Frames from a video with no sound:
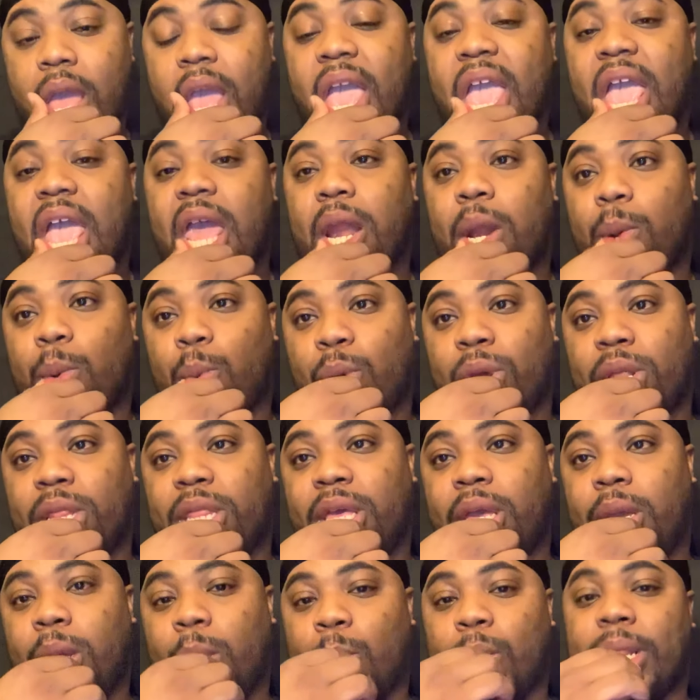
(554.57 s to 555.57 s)
and it
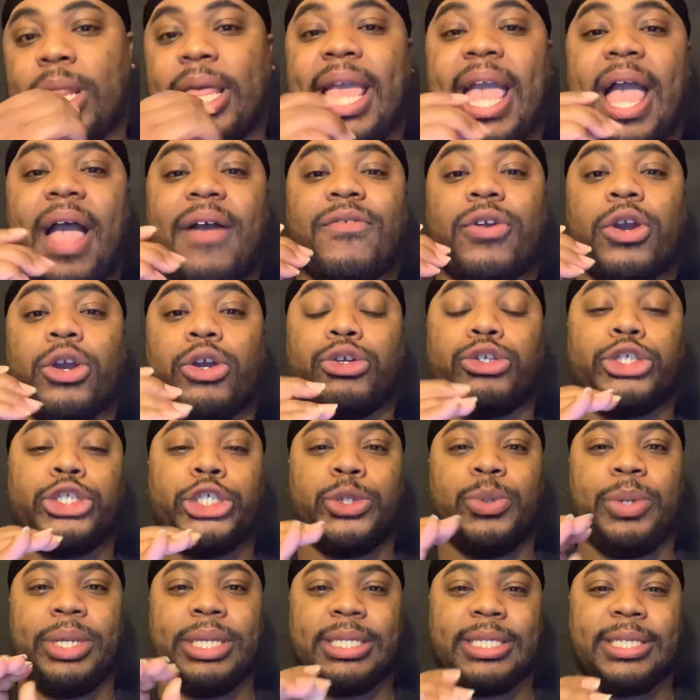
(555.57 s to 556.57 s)
really, really have hurt
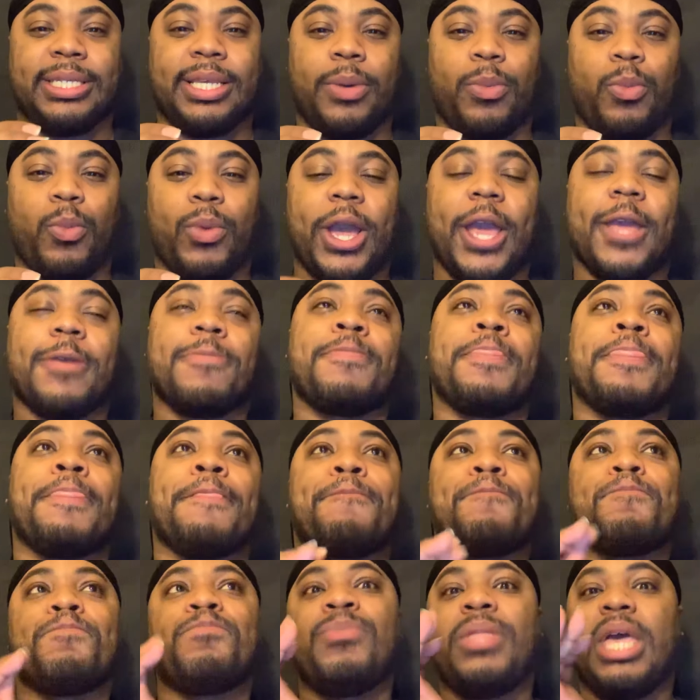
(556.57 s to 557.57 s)
you in some way.
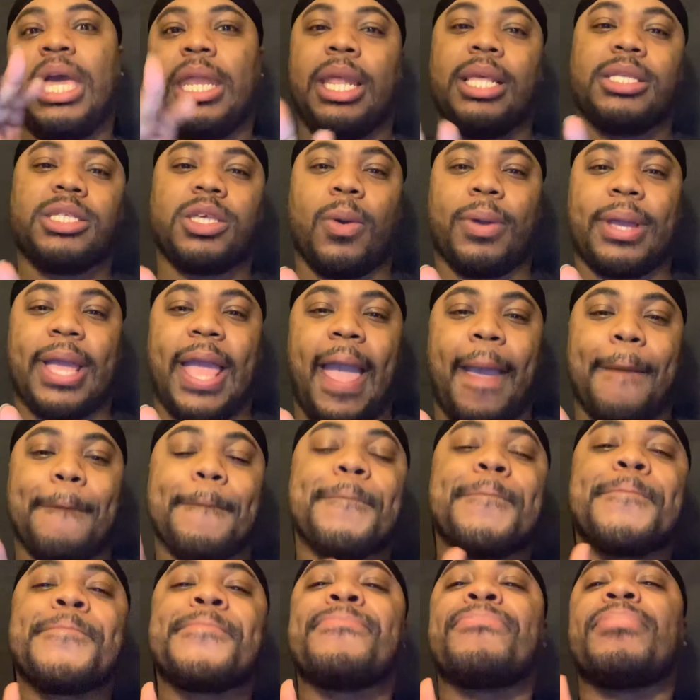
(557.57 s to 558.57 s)
Then it's okay.
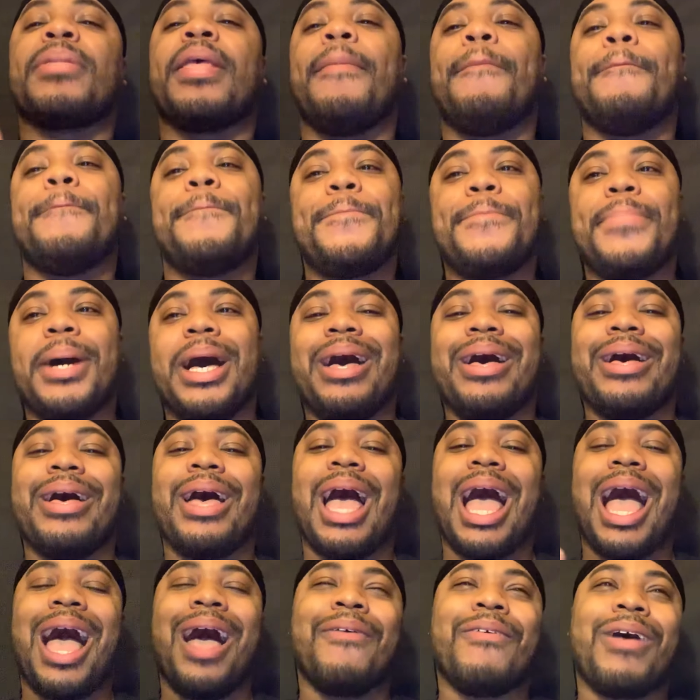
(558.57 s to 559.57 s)

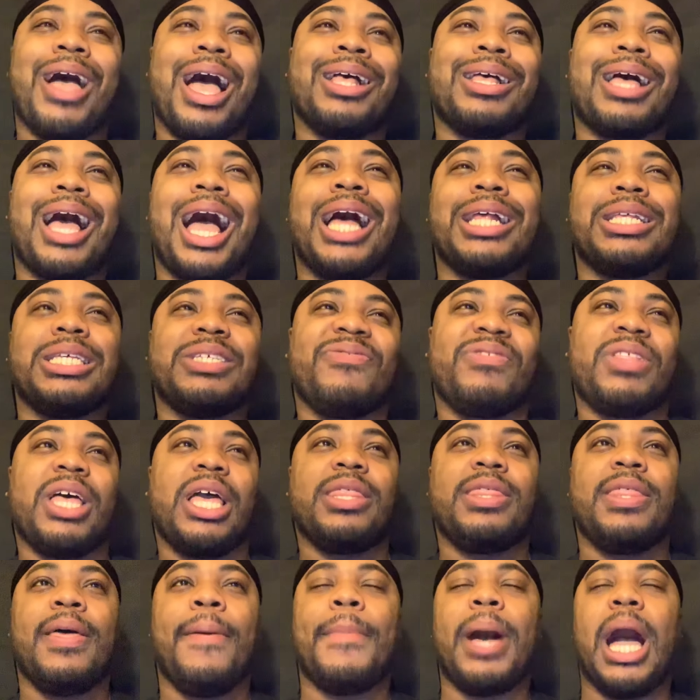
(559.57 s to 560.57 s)
But I just feel
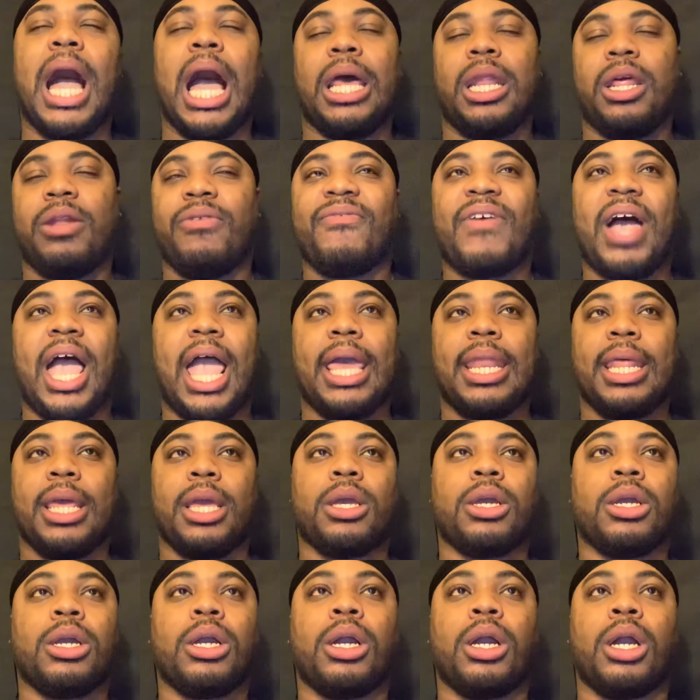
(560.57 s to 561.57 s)
like them
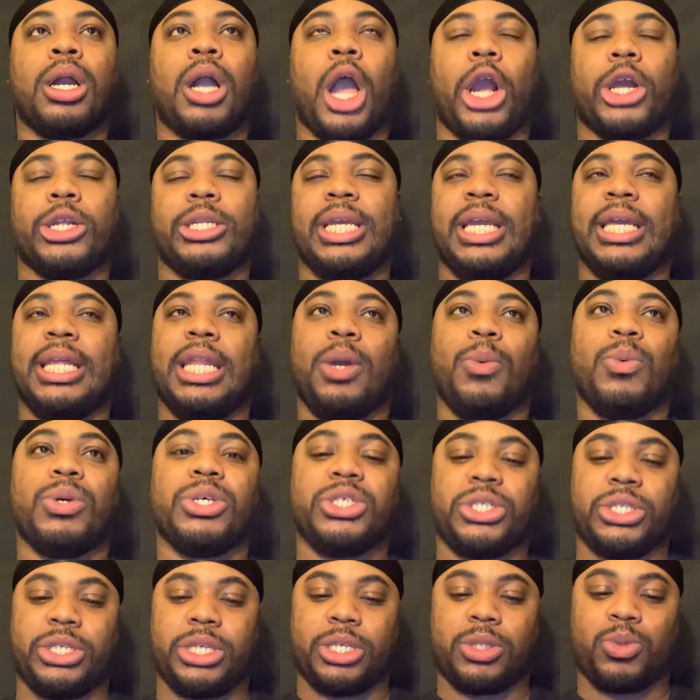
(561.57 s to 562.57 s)
uninviting Gardini
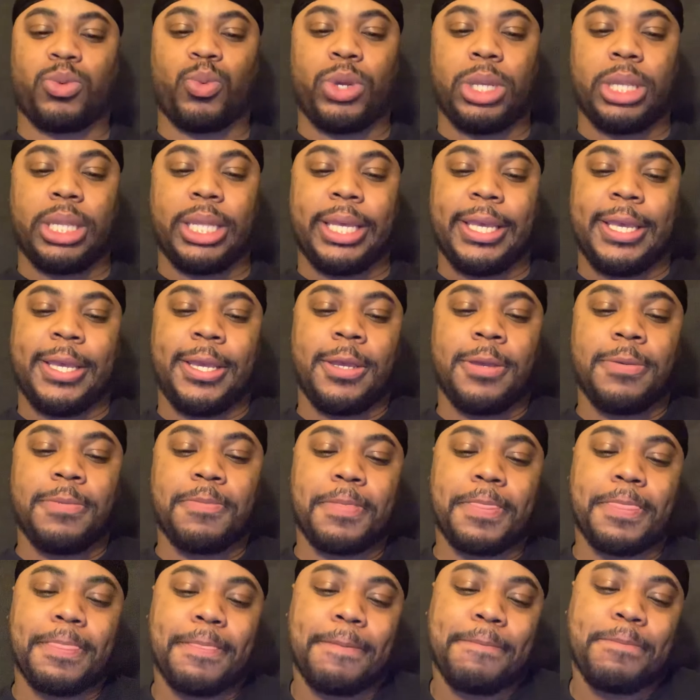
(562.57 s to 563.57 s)
was just really
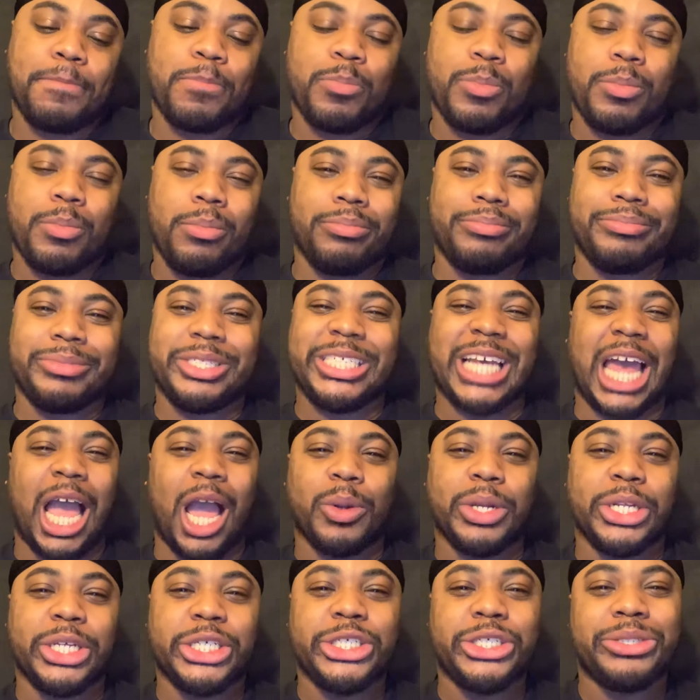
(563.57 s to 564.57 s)

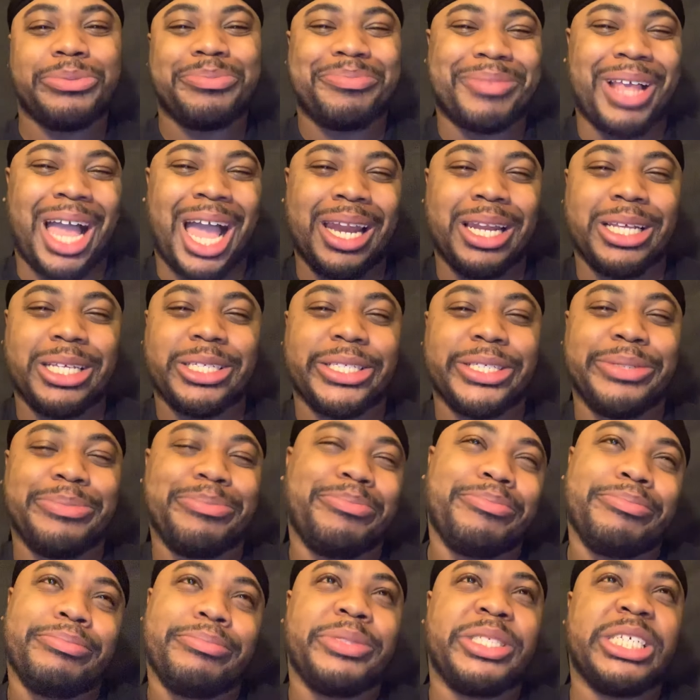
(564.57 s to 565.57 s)
childish, honestly.
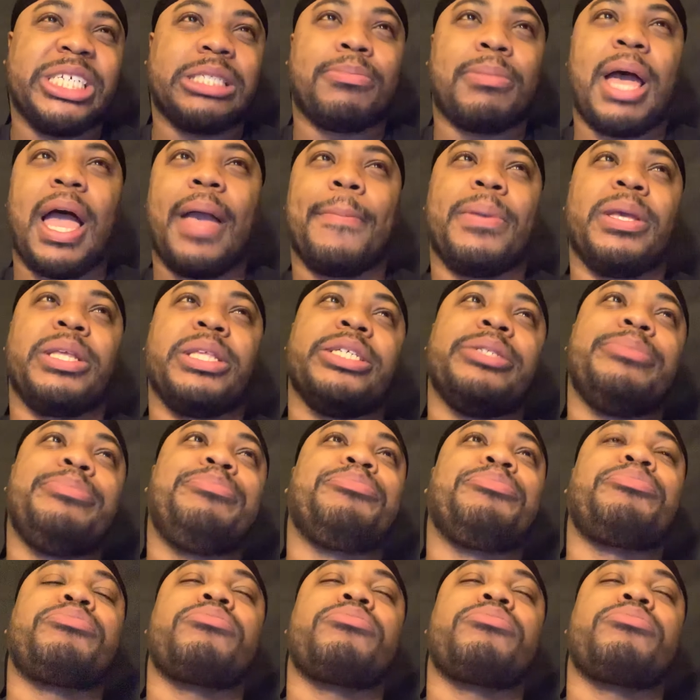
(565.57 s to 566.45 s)
Just my opinion.